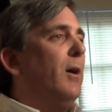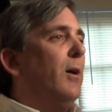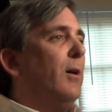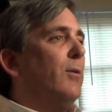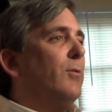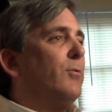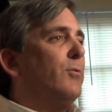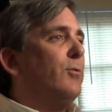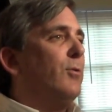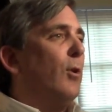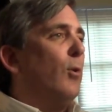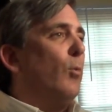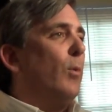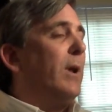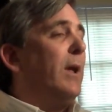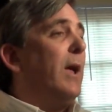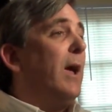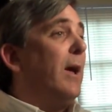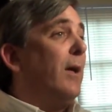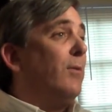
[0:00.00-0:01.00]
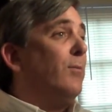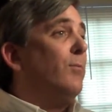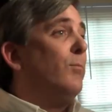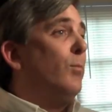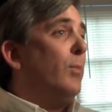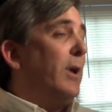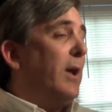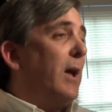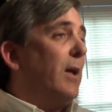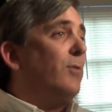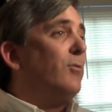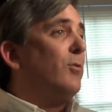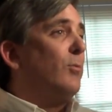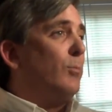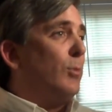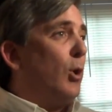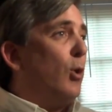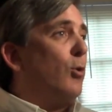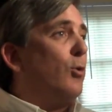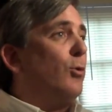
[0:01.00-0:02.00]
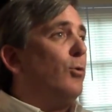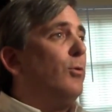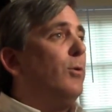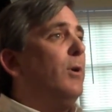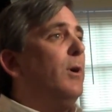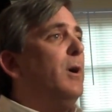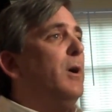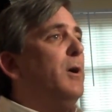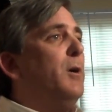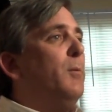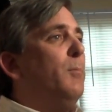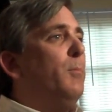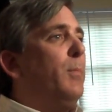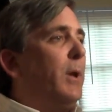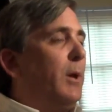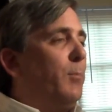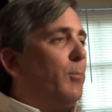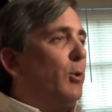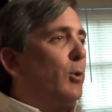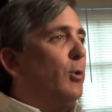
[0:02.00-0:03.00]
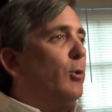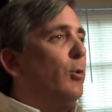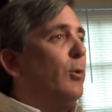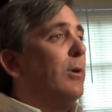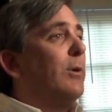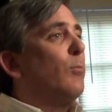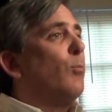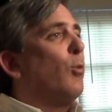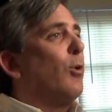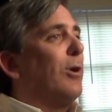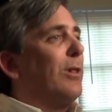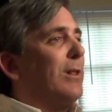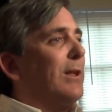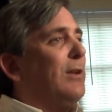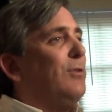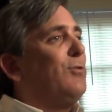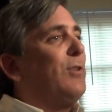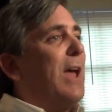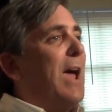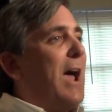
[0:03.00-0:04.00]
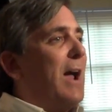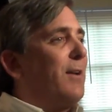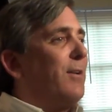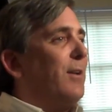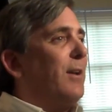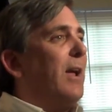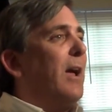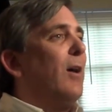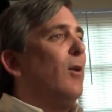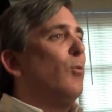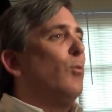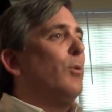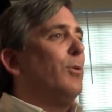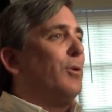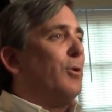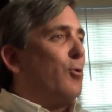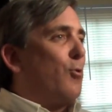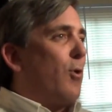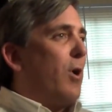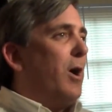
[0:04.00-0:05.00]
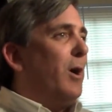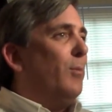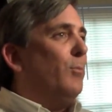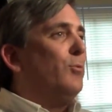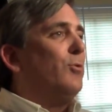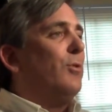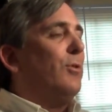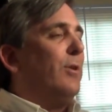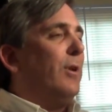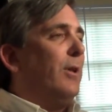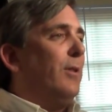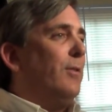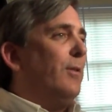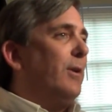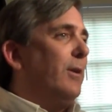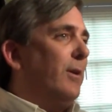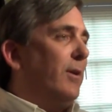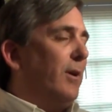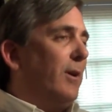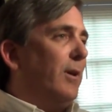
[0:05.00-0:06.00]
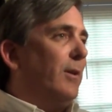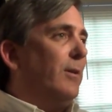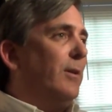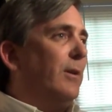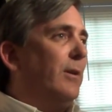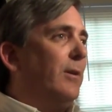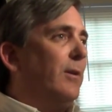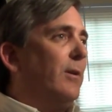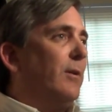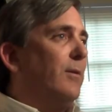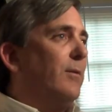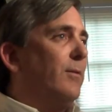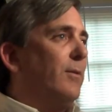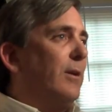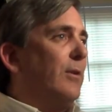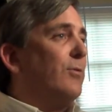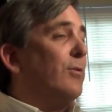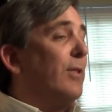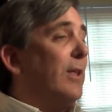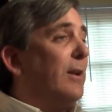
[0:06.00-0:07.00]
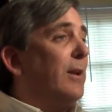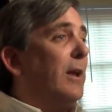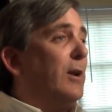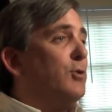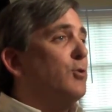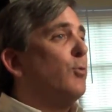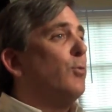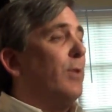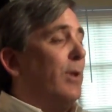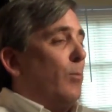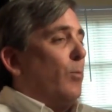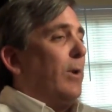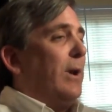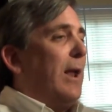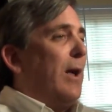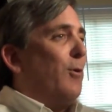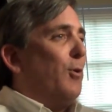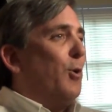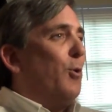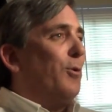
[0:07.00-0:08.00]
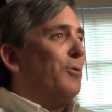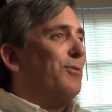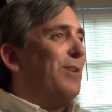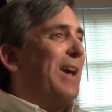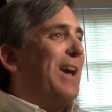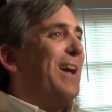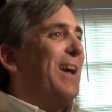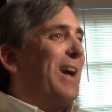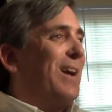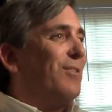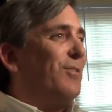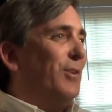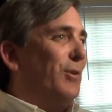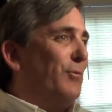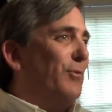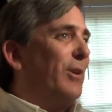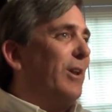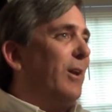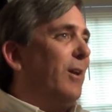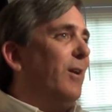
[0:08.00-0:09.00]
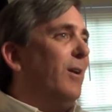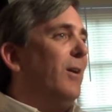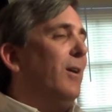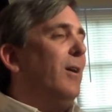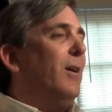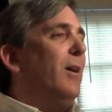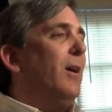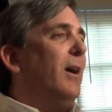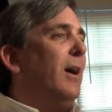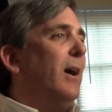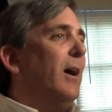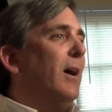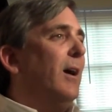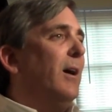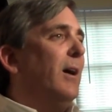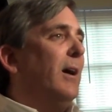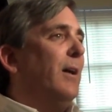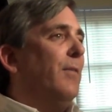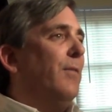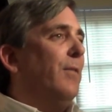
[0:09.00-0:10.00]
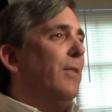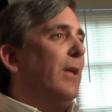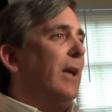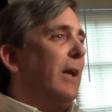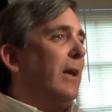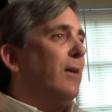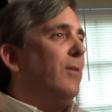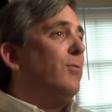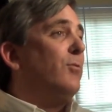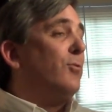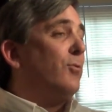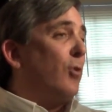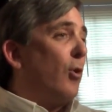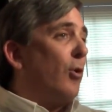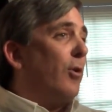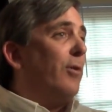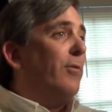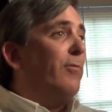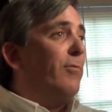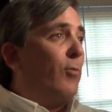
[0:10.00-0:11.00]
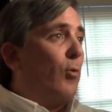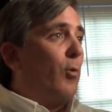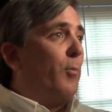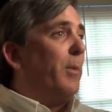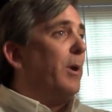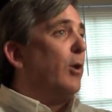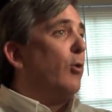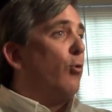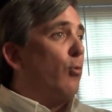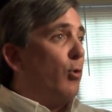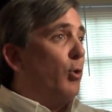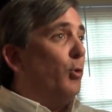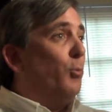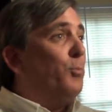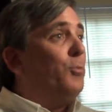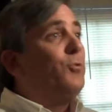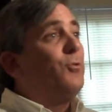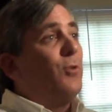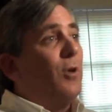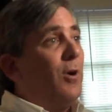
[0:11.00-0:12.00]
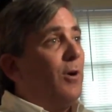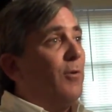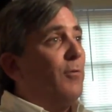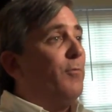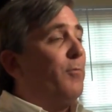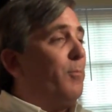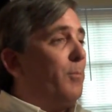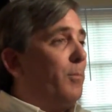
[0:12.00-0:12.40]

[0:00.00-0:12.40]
So we had some local people who were at least acting out with the crimes and the things of that nature that we now know as gang activity. And they started forming groups of